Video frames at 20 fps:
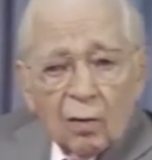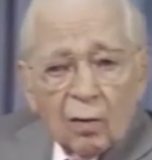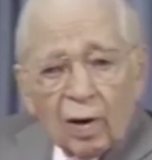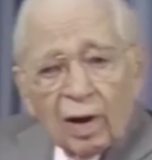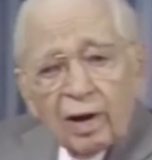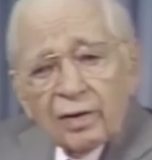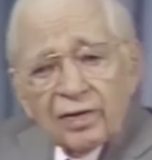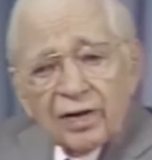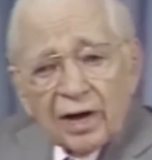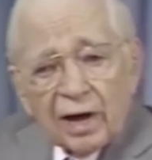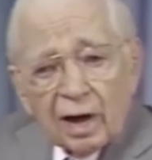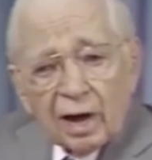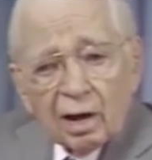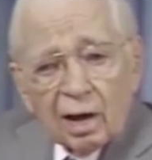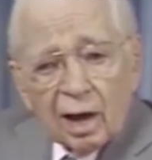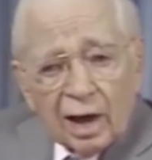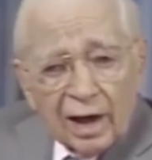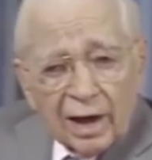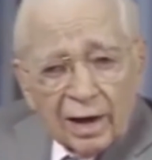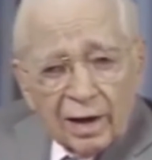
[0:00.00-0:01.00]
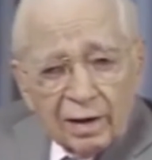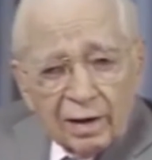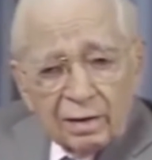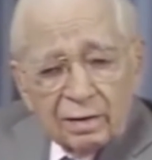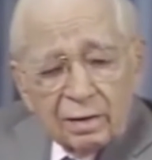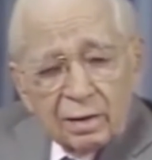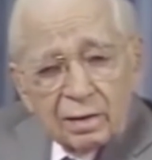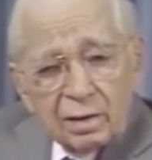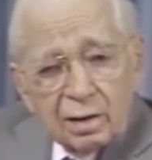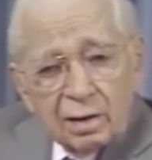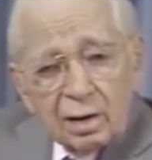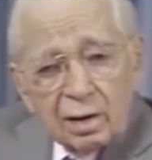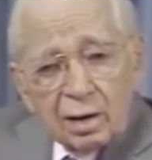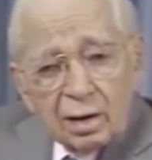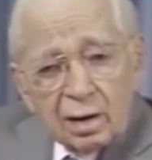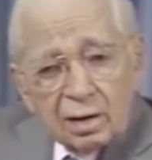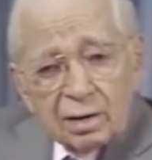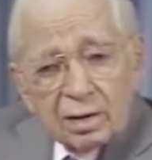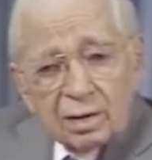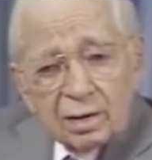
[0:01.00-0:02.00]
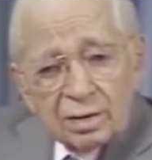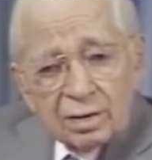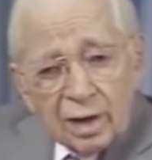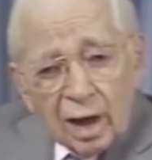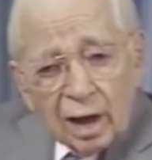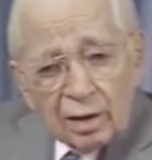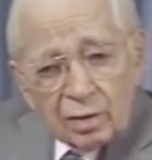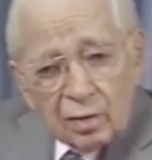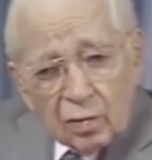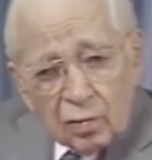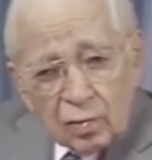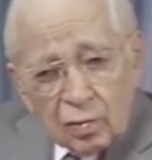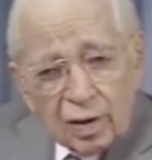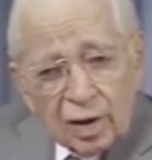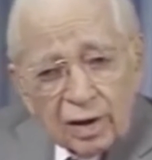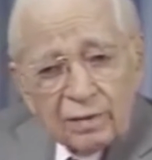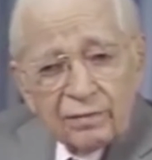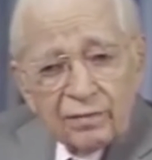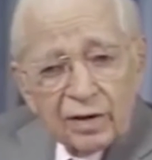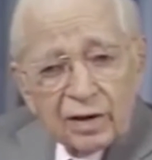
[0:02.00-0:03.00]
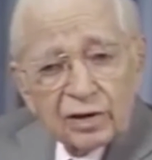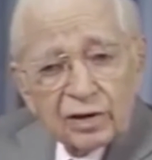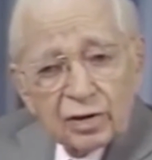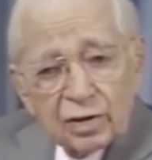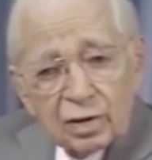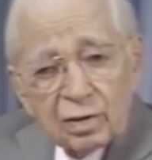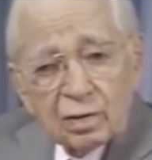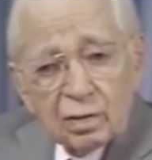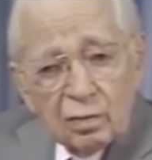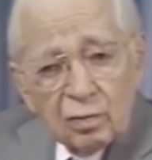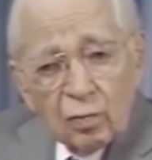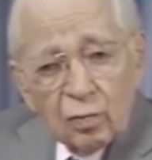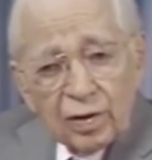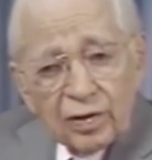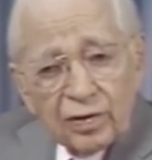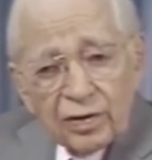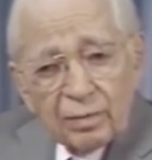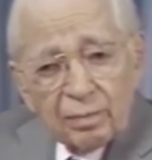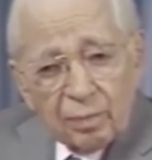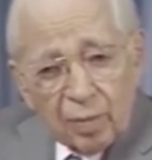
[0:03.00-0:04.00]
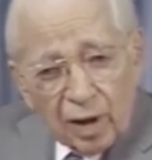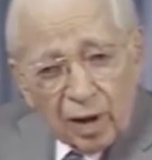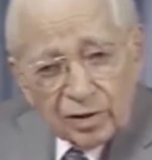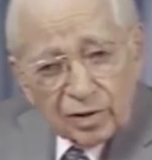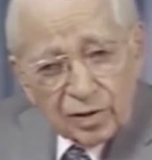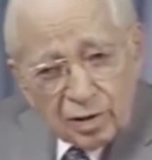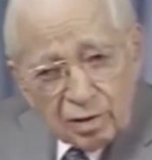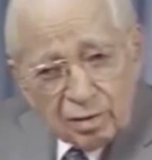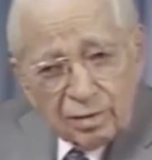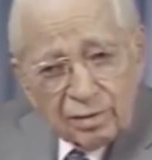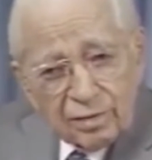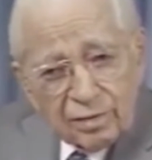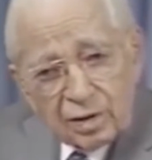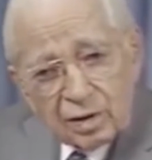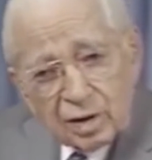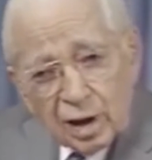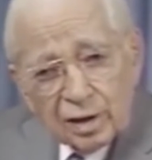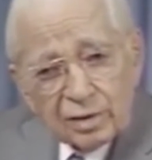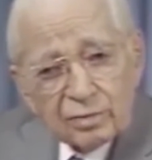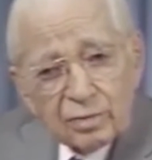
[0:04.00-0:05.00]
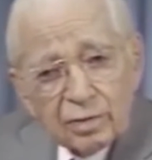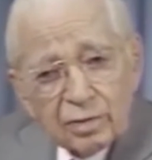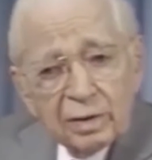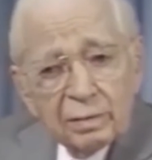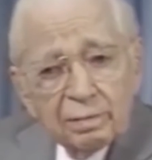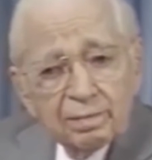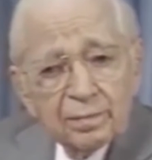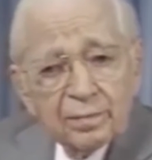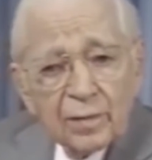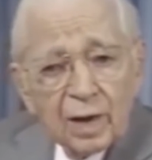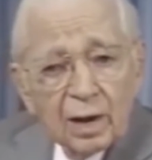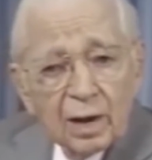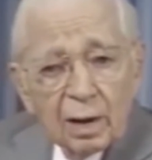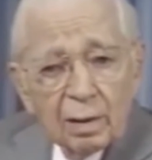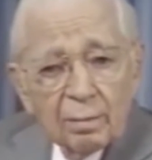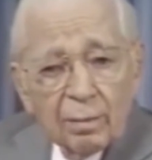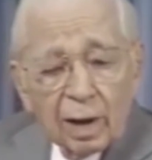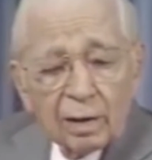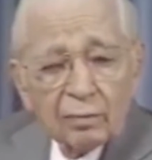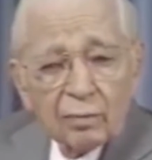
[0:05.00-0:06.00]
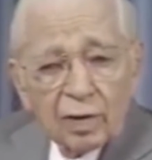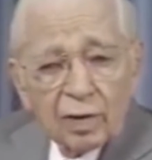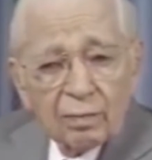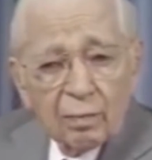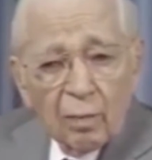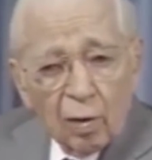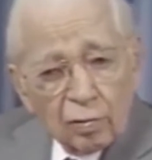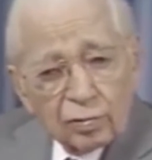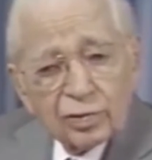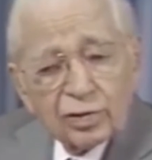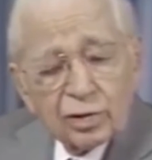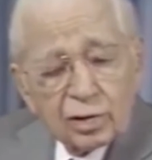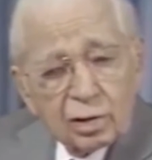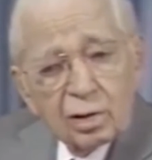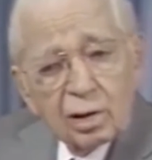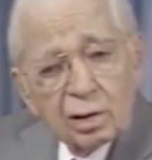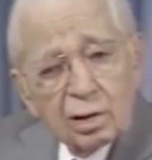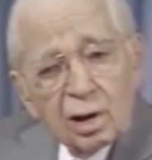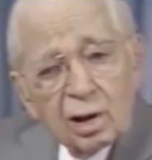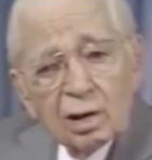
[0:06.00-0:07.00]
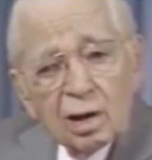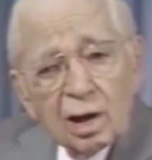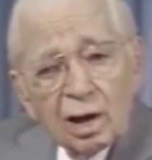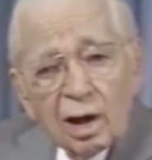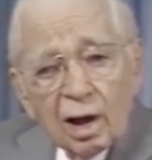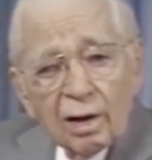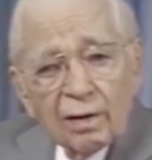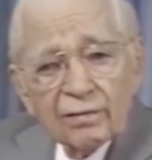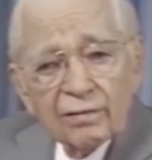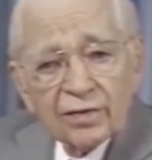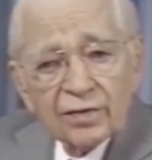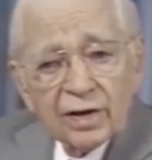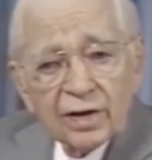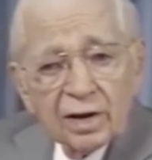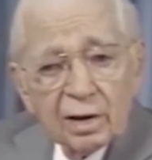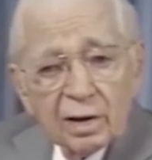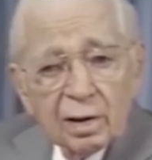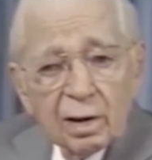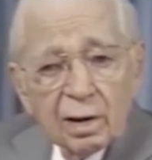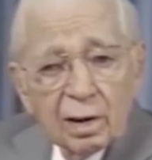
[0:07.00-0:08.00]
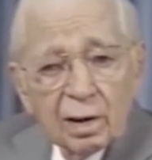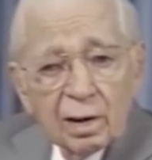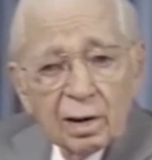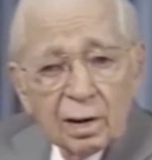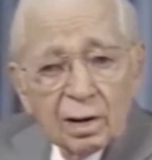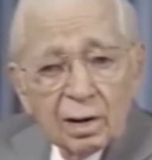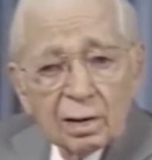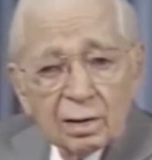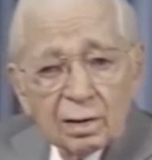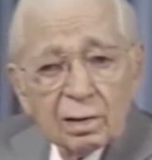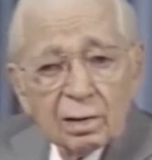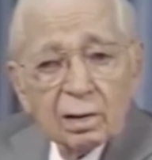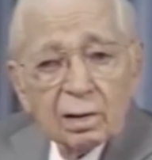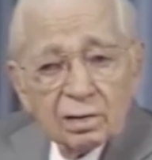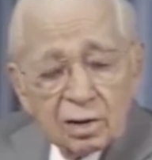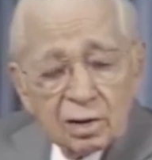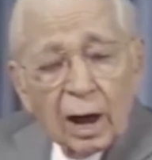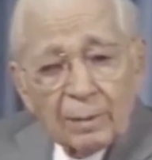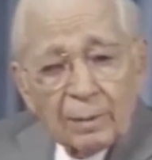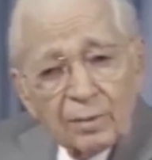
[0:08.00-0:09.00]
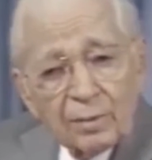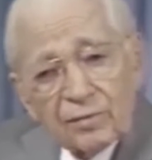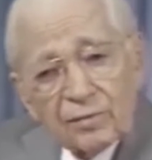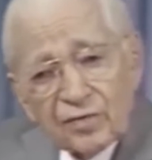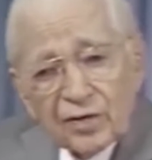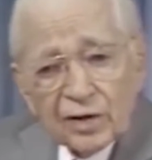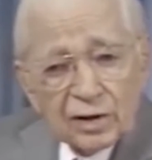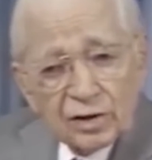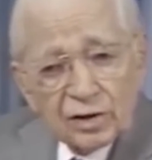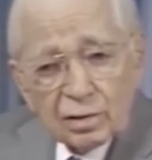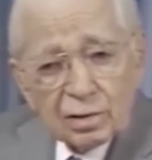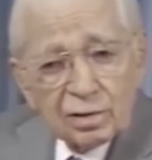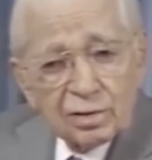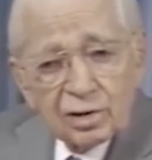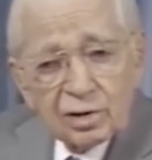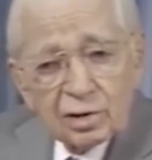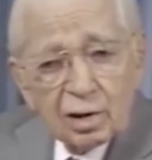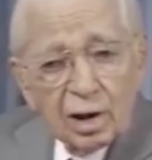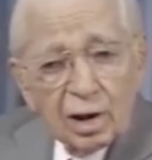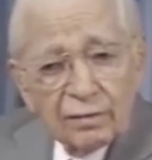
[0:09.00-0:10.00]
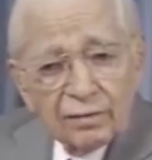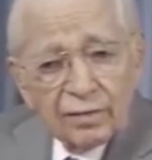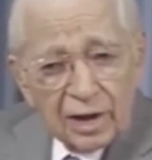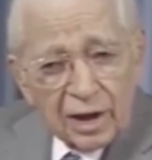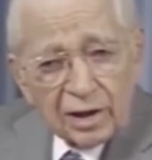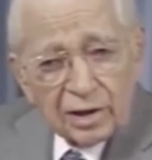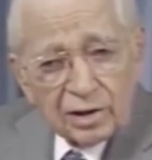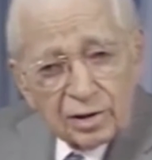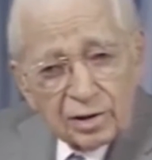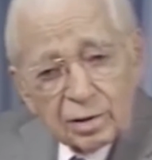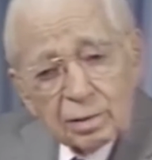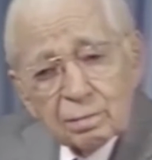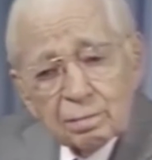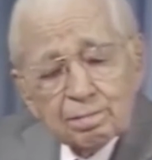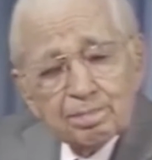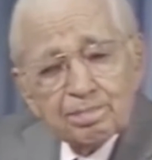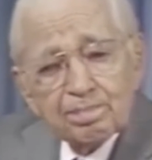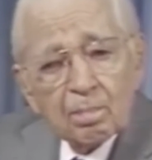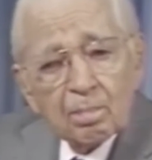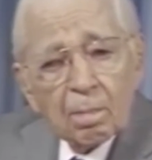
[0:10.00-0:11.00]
While there, I not only visited with the president of the country, but with most of the top officials of the nation.